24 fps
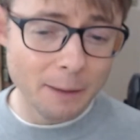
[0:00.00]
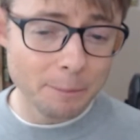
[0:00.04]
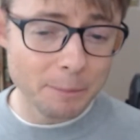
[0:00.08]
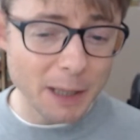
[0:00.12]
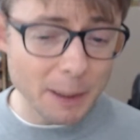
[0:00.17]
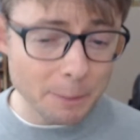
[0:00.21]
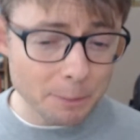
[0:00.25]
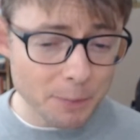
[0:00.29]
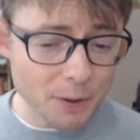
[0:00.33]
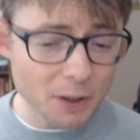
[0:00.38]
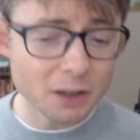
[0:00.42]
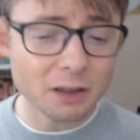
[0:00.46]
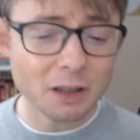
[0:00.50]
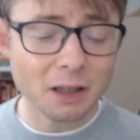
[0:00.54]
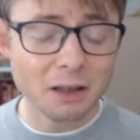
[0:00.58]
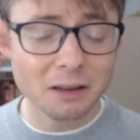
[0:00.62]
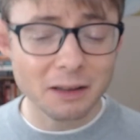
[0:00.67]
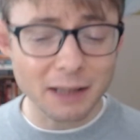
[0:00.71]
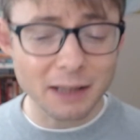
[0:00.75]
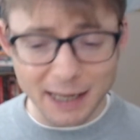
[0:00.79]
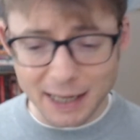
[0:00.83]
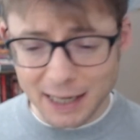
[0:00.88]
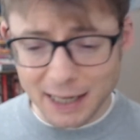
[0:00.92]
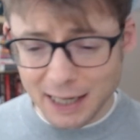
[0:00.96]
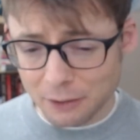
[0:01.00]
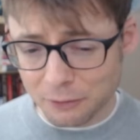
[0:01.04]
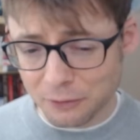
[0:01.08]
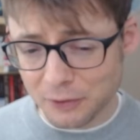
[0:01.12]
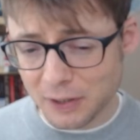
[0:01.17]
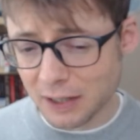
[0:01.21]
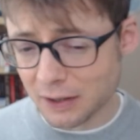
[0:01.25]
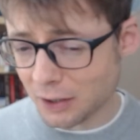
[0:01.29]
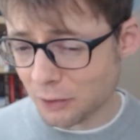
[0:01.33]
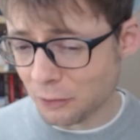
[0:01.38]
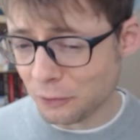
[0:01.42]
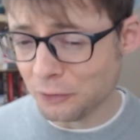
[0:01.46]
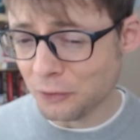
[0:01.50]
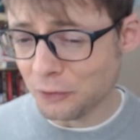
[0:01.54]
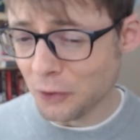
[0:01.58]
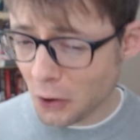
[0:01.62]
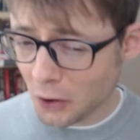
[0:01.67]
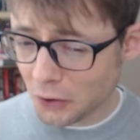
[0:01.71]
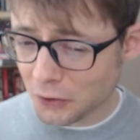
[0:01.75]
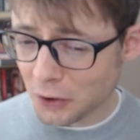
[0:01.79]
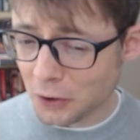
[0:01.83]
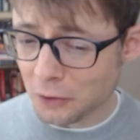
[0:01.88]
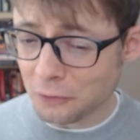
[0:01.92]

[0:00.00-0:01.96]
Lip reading: people laugh at the thought